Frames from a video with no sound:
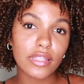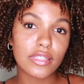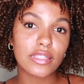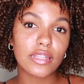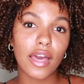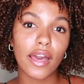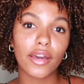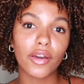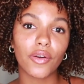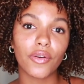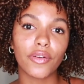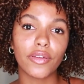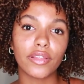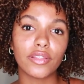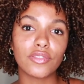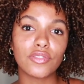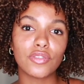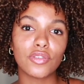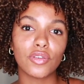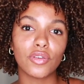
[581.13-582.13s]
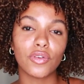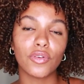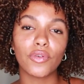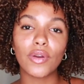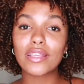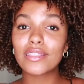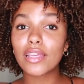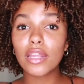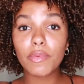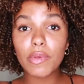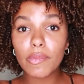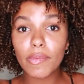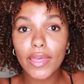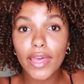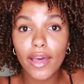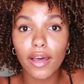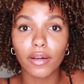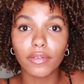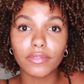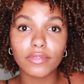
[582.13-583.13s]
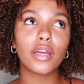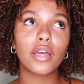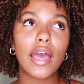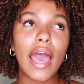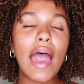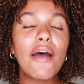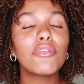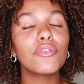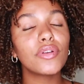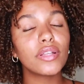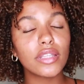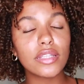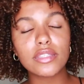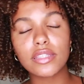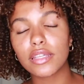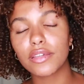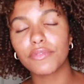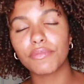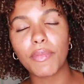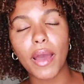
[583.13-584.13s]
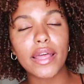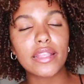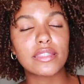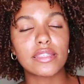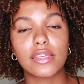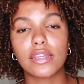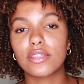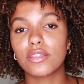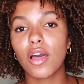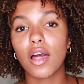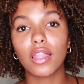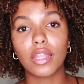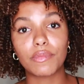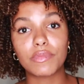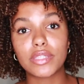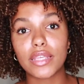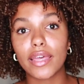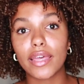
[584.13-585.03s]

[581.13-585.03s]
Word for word: It's not going to, it's not a BBL have a realistic mindset is all I'm